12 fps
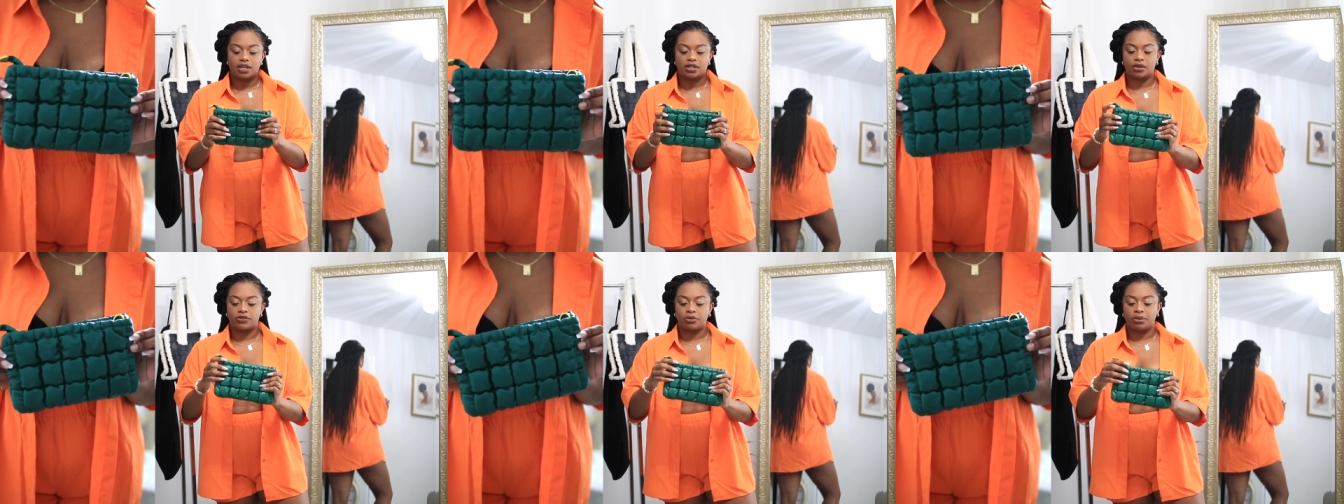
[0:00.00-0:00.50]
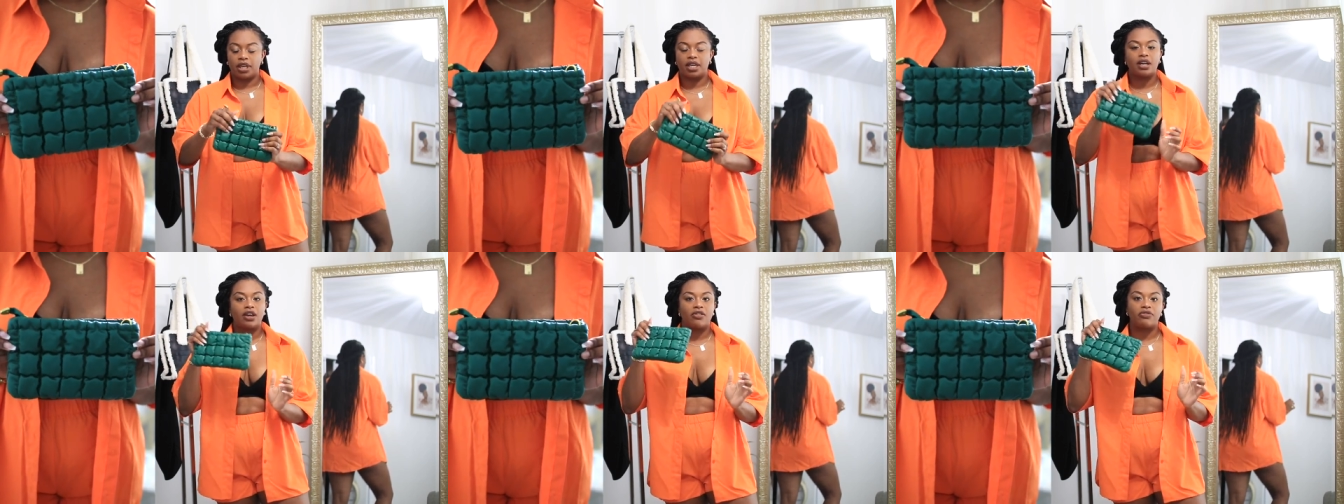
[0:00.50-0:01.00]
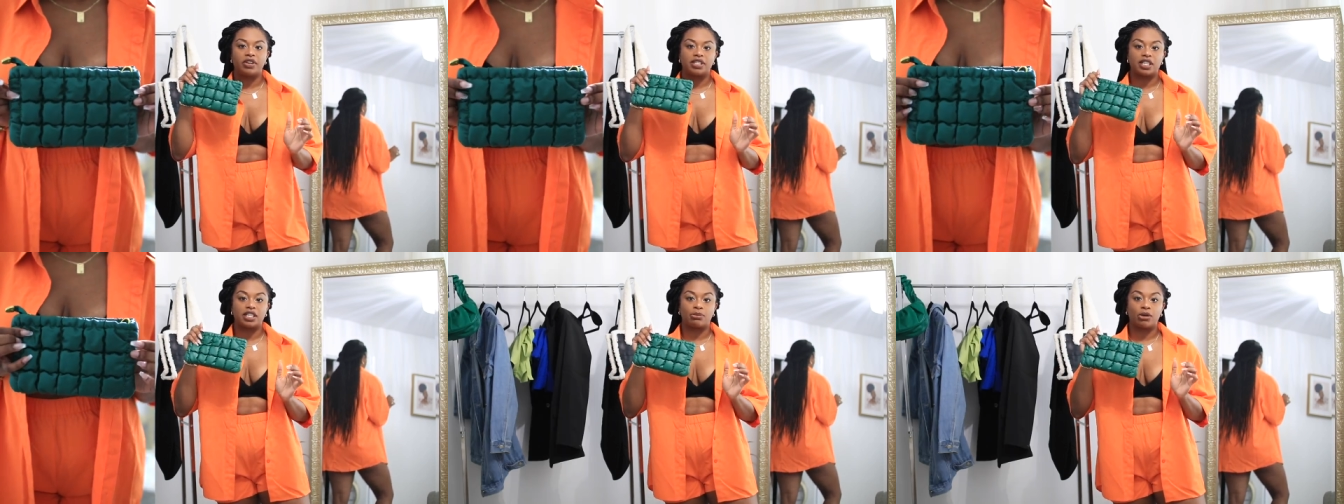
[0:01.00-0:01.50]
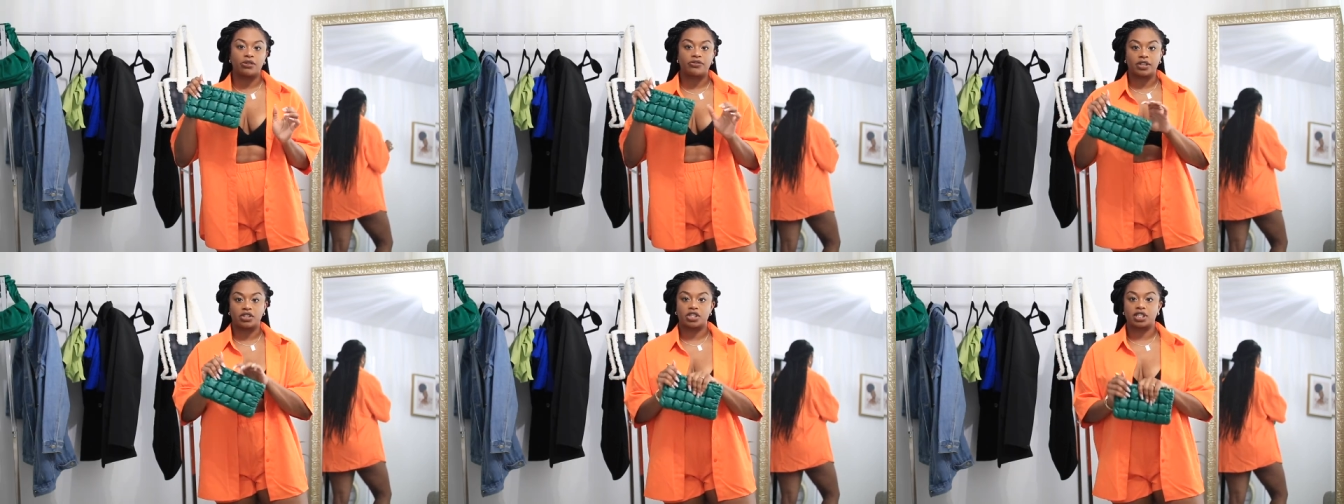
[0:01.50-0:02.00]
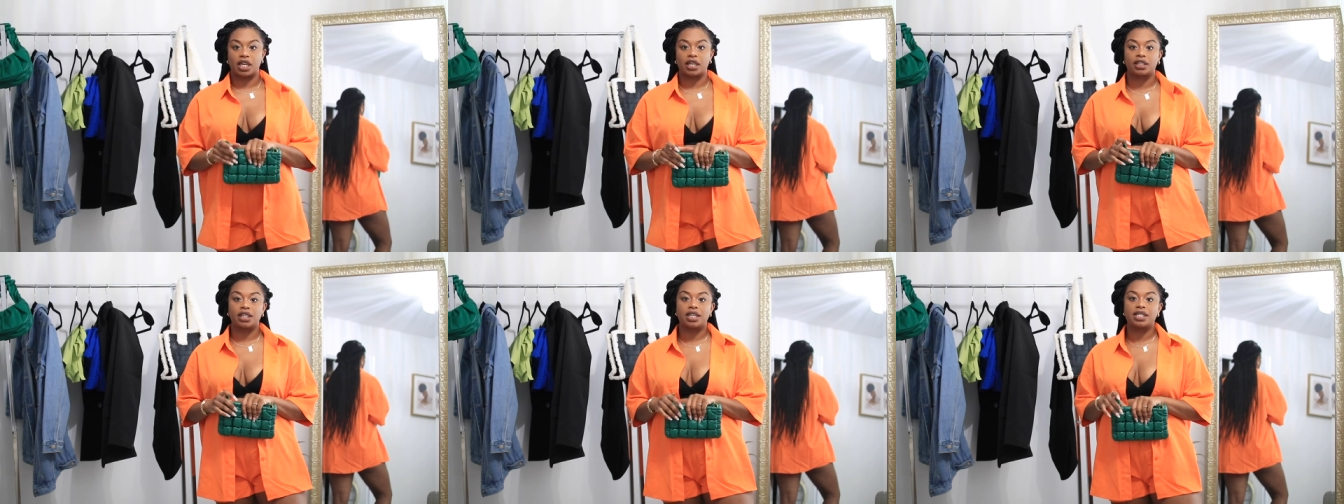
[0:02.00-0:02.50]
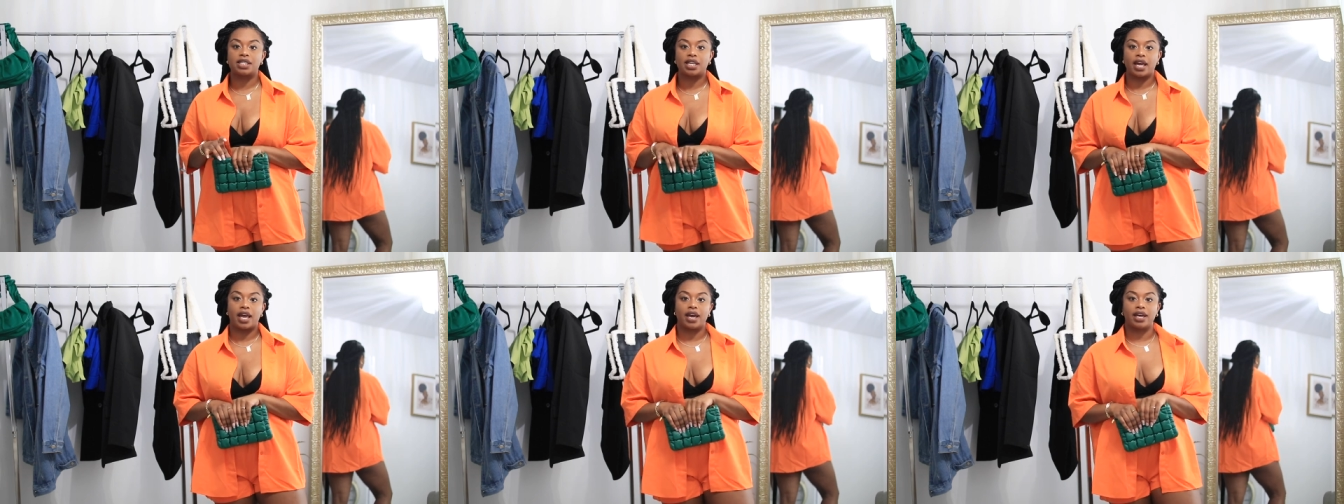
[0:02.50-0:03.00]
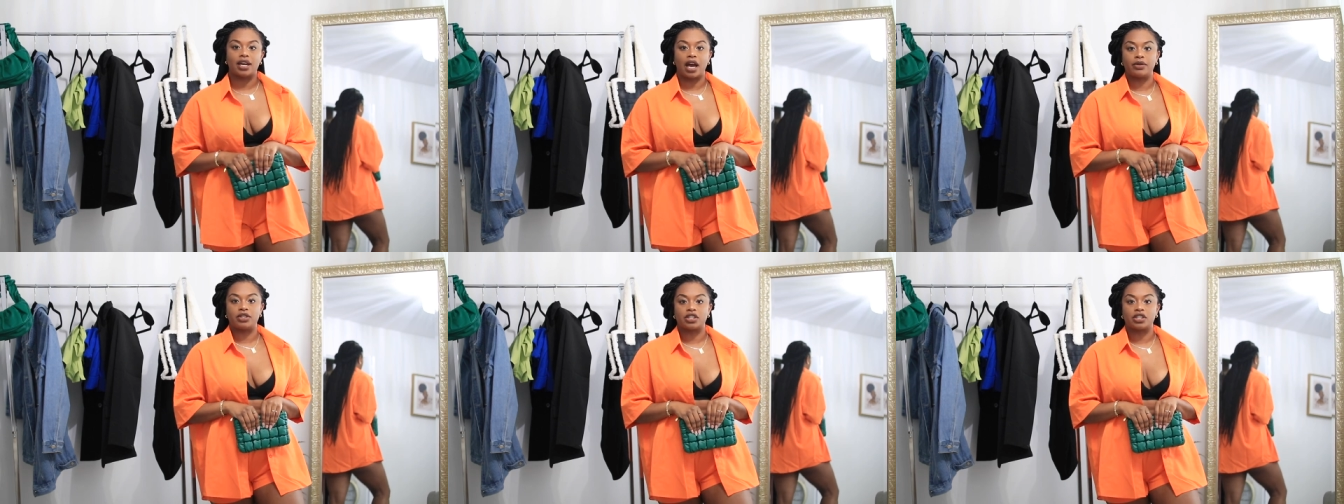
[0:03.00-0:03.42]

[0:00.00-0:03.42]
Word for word: So for me, this is perfect just like this and I would